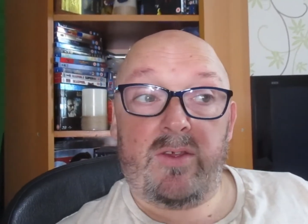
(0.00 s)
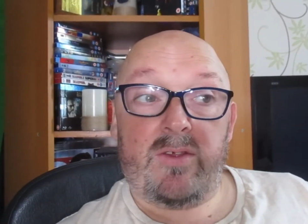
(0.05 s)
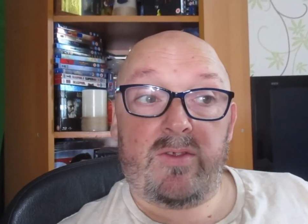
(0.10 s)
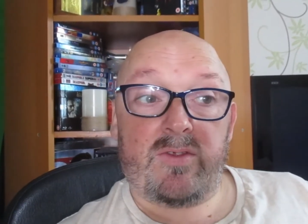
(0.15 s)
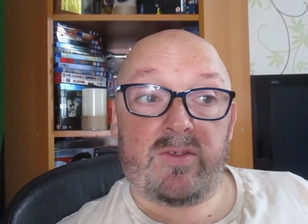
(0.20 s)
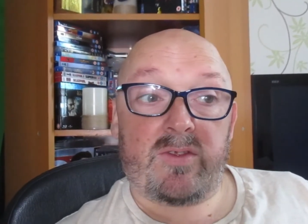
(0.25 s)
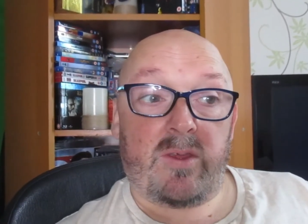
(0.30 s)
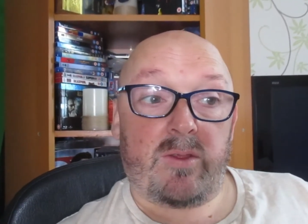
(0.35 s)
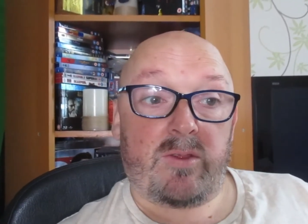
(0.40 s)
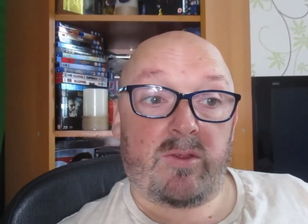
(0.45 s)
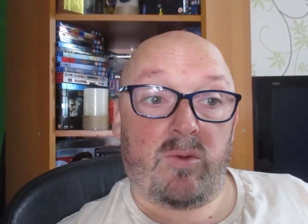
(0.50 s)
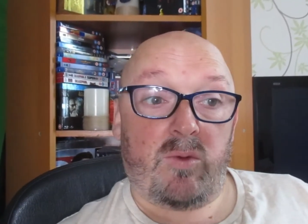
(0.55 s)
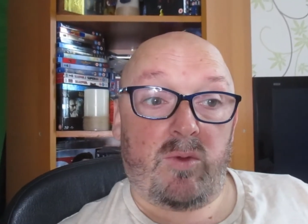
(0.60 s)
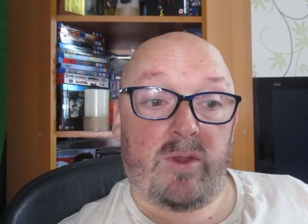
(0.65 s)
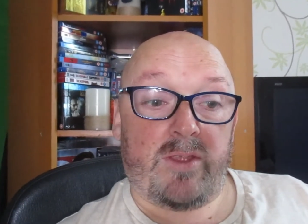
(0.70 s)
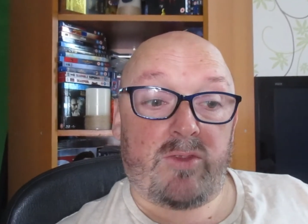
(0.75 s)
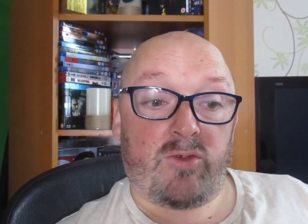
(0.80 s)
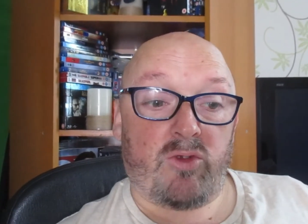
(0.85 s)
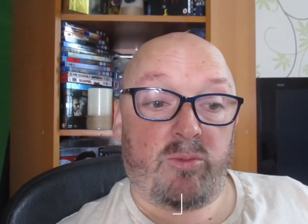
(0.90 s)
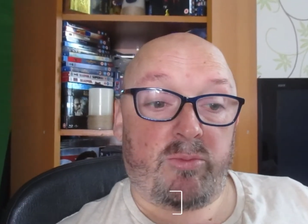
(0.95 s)
so it's all
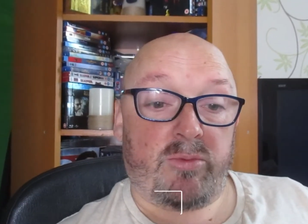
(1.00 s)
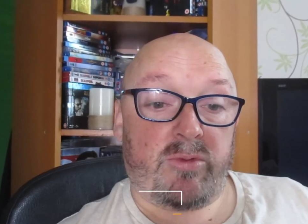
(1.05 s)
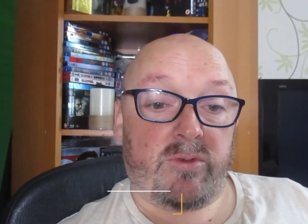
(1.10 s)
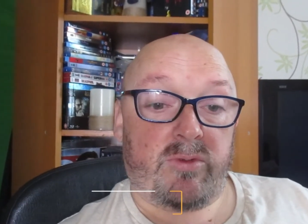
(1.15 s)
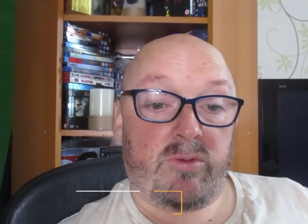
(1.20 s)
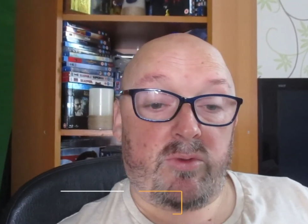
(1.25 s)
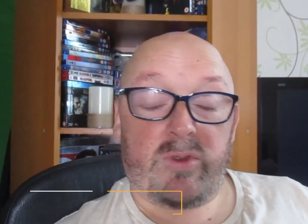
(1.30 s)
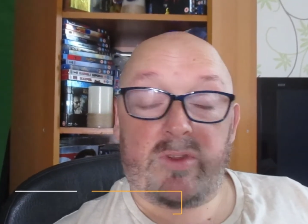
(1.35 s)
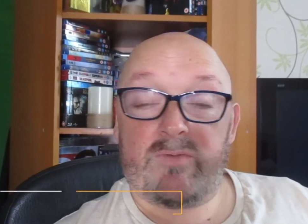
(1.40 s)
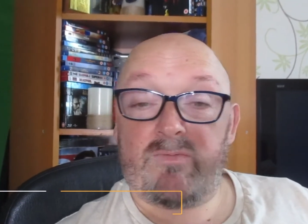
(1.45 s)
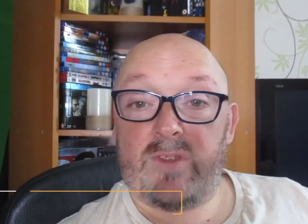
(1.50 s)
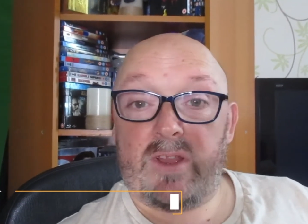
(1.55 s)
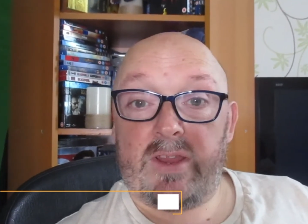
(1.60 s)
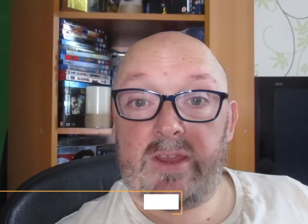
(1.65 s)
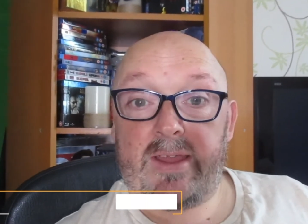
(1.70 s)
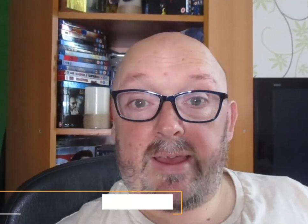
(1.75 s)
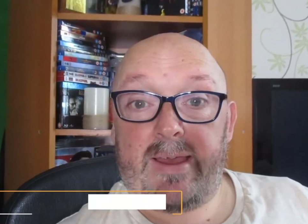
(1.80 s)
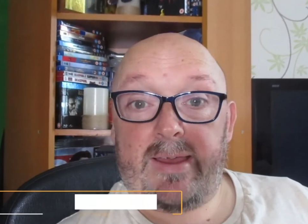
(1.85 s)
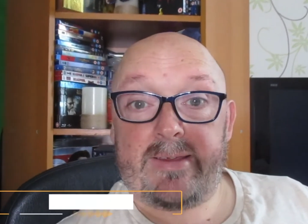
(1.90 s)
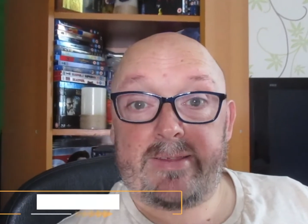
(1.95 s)
lit up and looking really
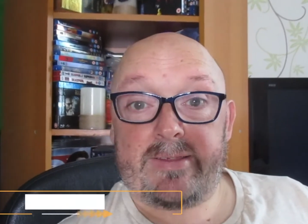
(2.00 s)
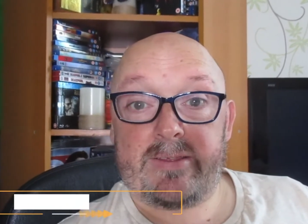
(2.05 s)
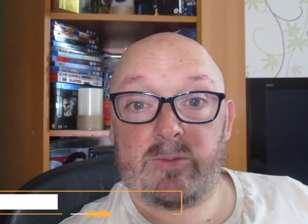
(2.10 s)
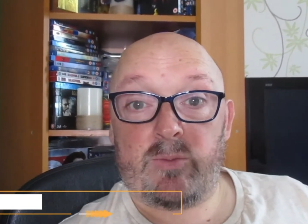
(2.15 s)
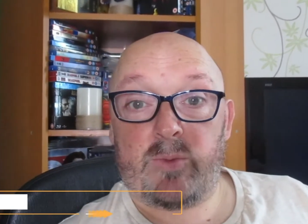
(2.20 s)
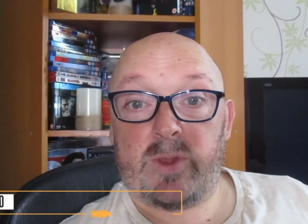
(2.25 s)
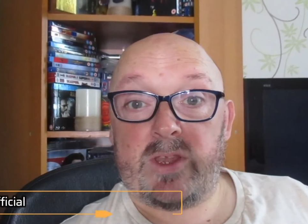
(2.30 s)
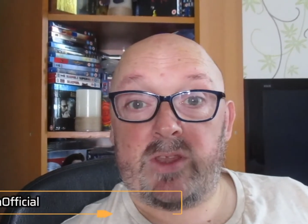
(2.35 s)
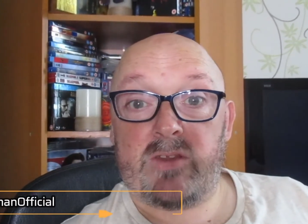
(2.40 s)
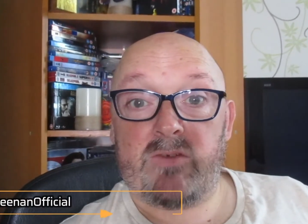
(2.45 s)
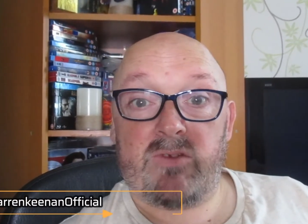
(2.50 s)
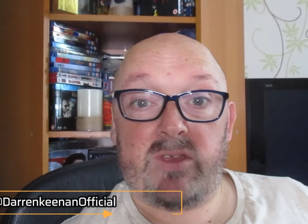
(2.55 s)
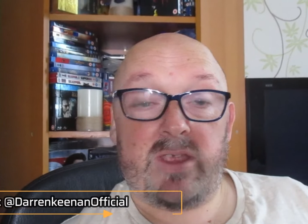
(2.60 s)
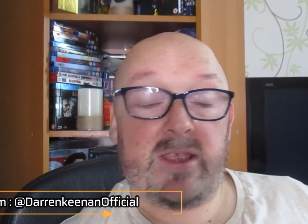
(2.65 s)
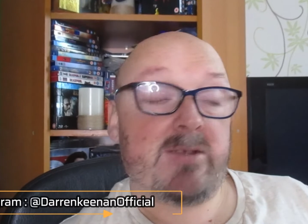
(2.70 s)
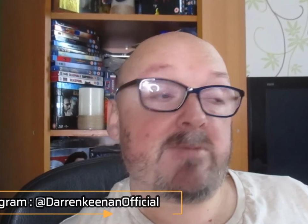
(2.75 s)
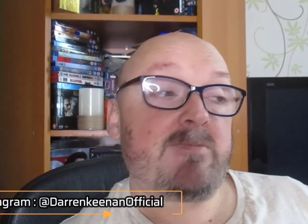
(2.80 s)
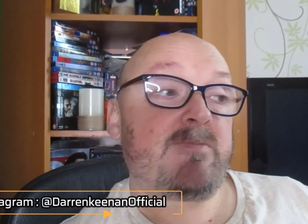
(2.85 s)
nice and wintry